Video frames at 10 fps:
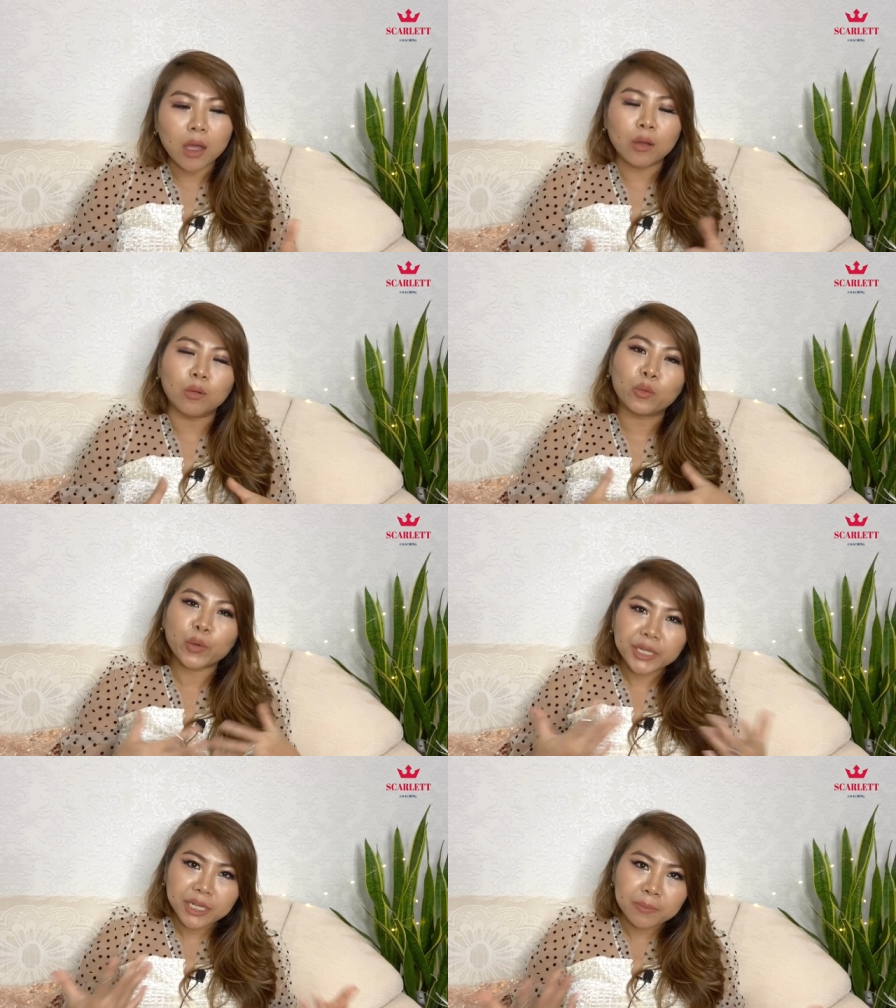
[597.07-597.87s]
O
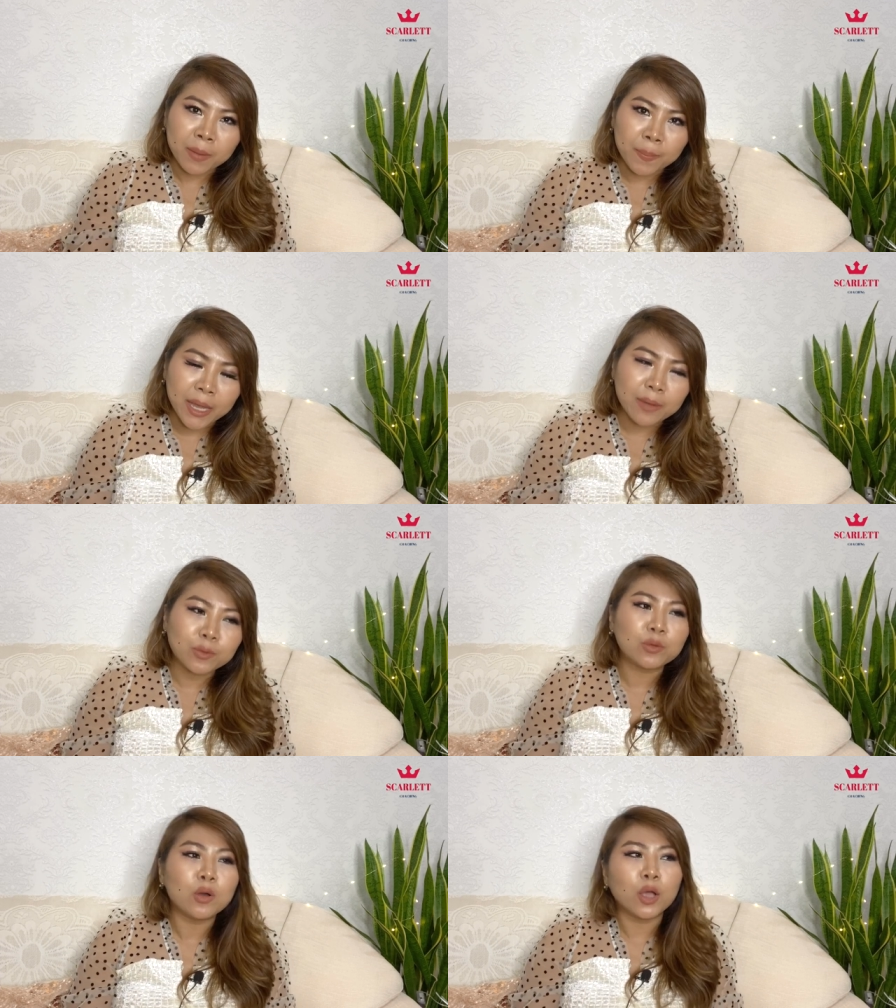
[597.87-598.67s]
credit
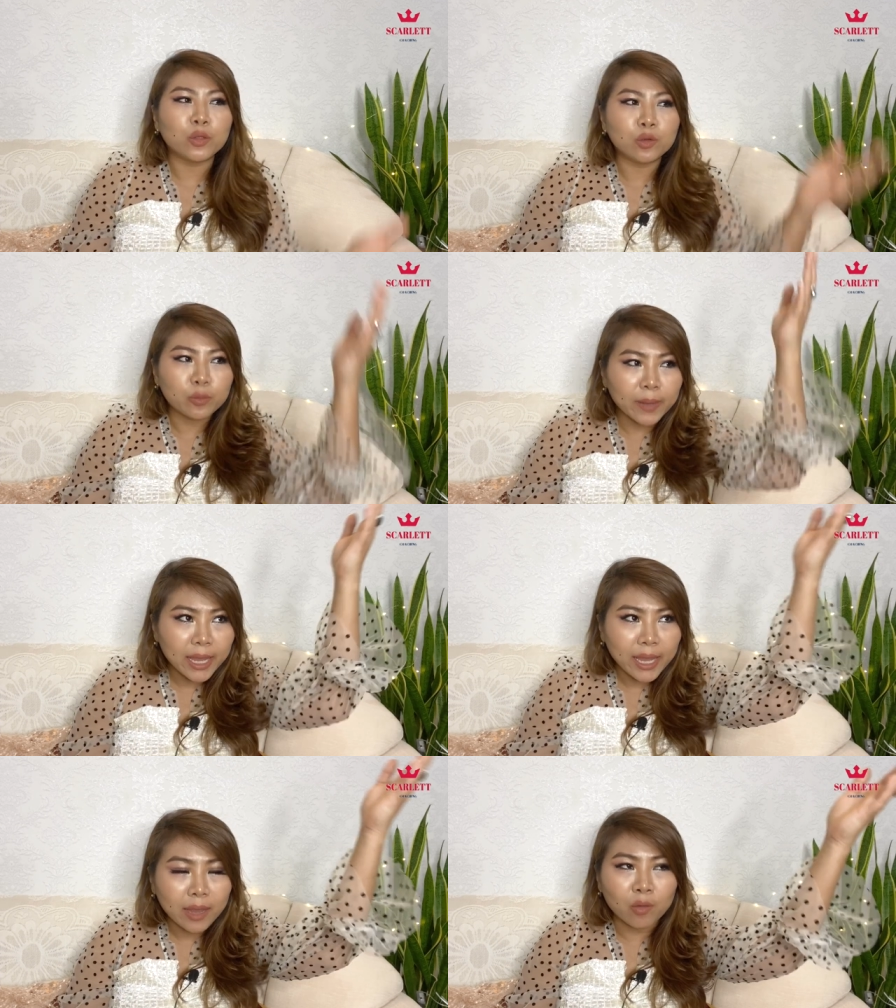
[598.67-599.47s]
Mapebu,
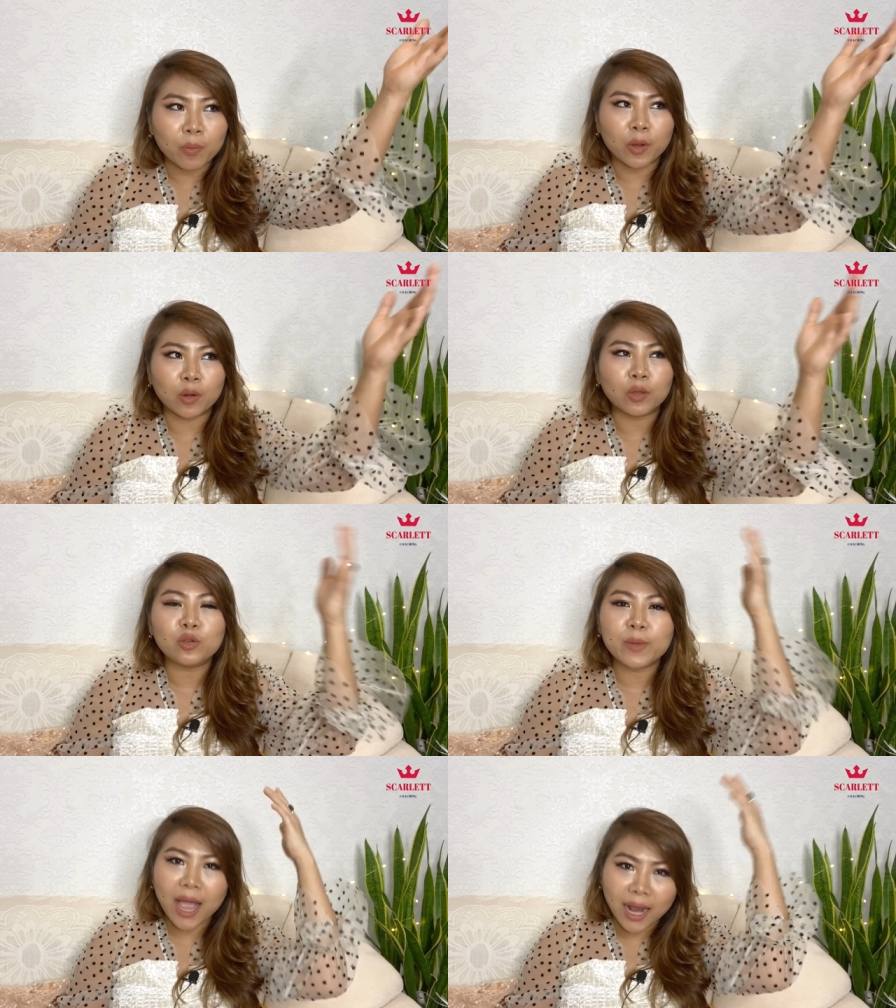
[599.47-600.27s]
Tube, Obono,
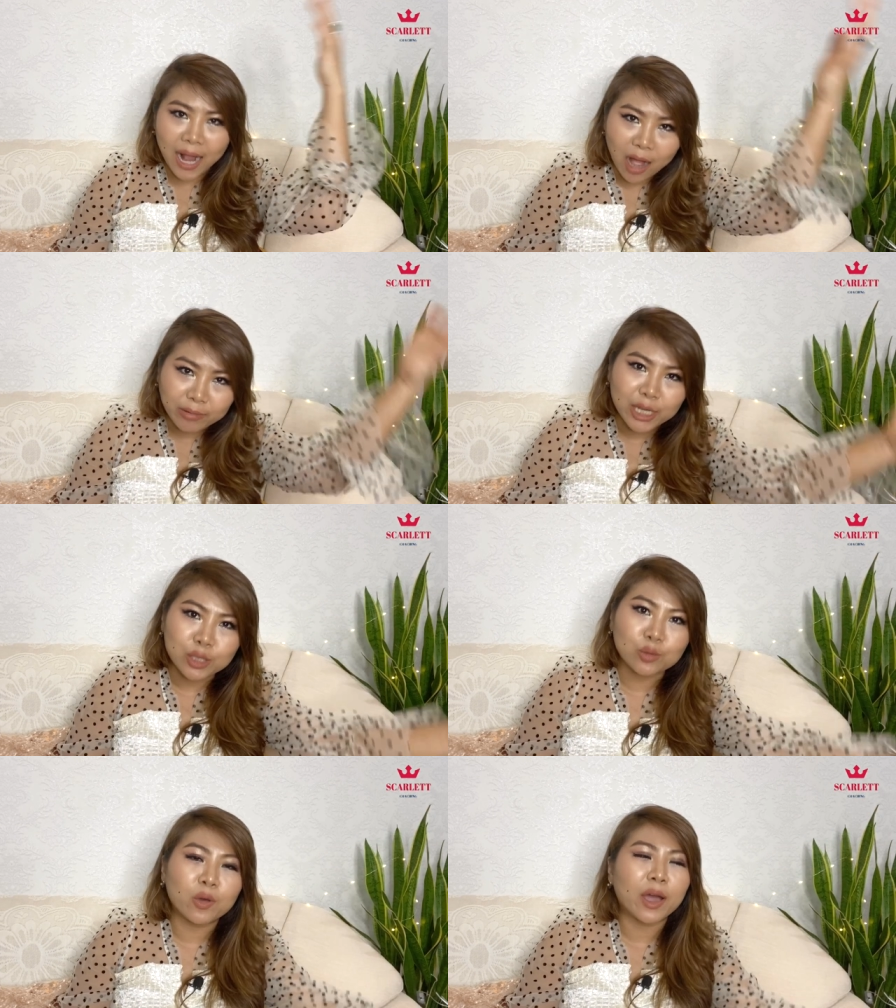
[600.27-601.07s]
Tube, account
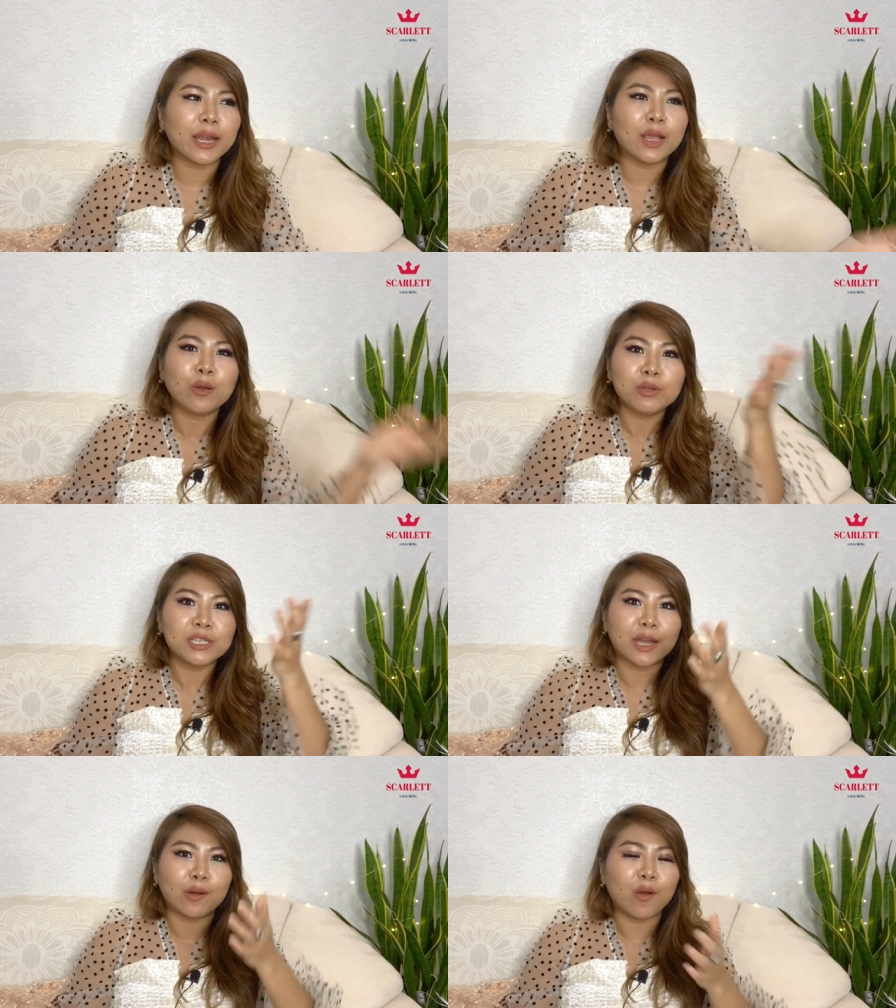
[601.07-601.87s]
is Udare,
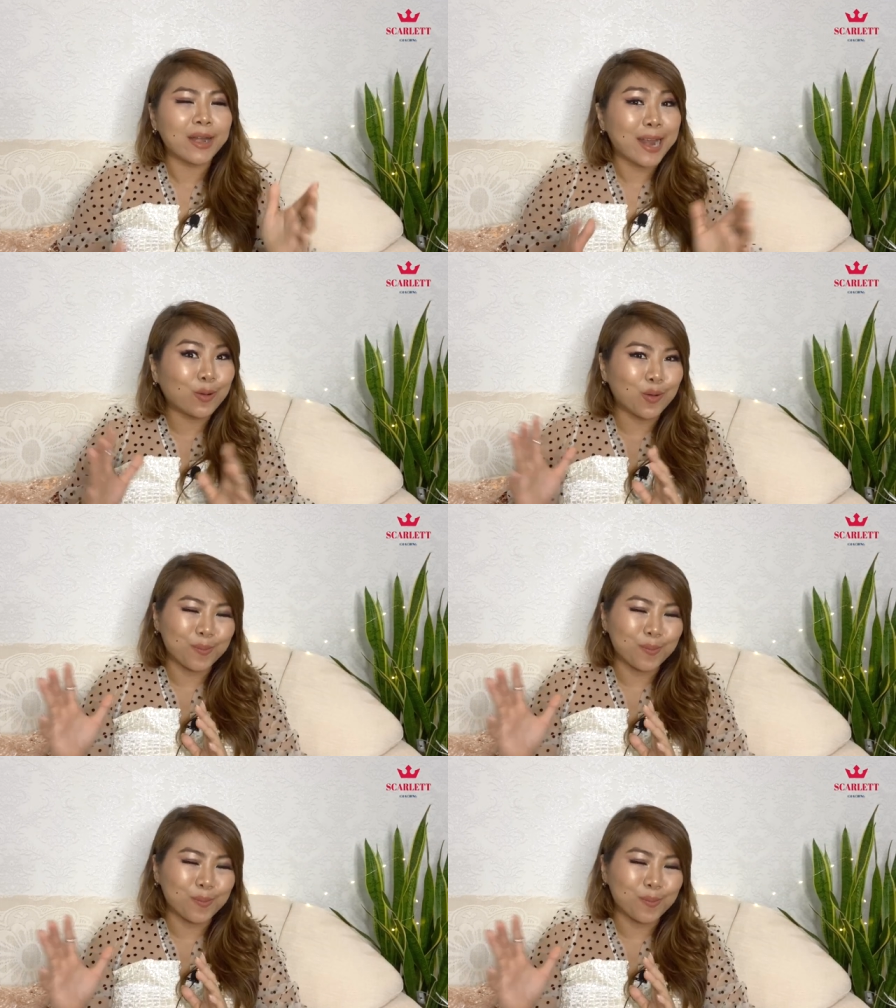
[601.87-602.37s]
Kojaro, and Nago